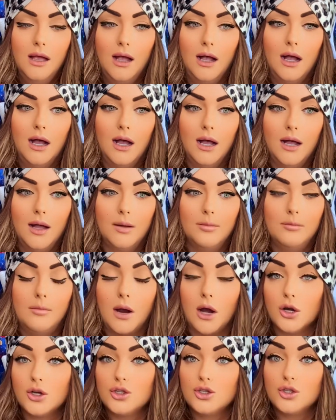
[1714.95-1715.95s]

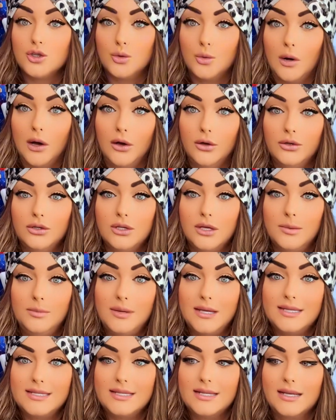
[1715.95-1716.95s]
March 12th could
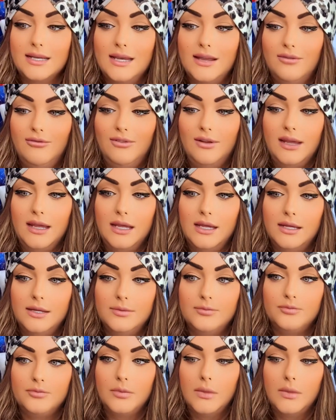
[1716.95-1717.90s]
be significant.